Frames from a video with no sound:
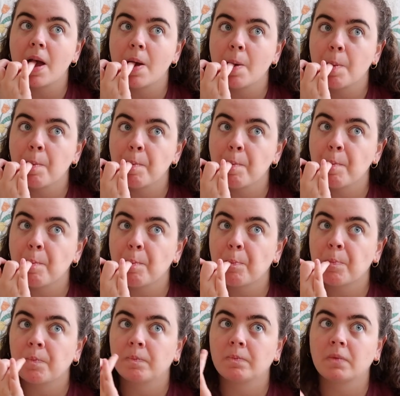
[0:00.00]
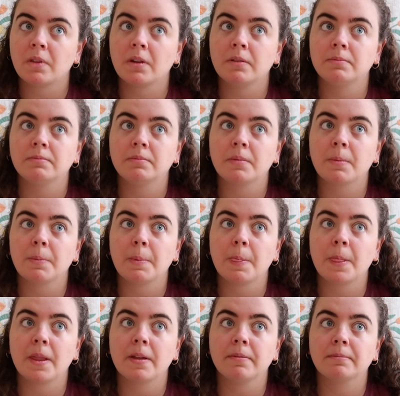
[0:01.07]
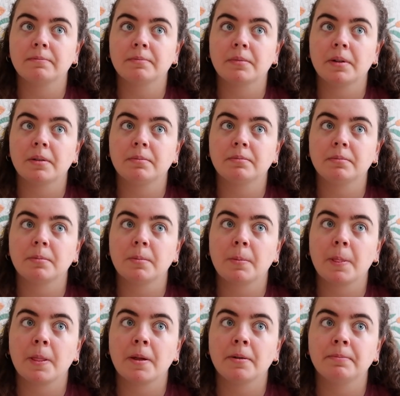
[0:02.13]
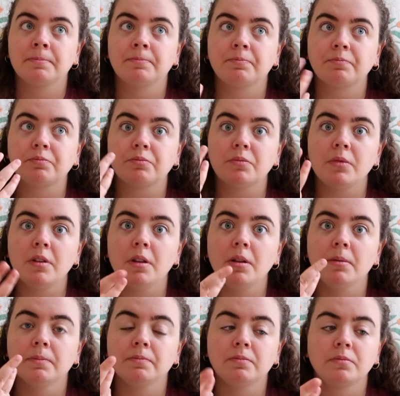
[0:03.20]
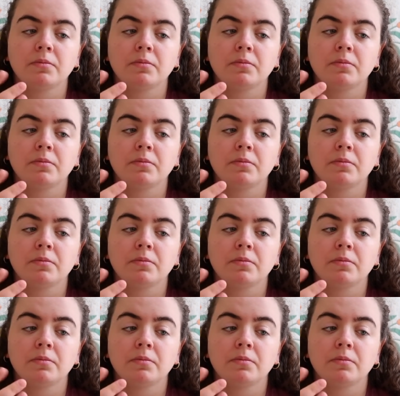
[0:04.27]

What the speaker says: [no speech]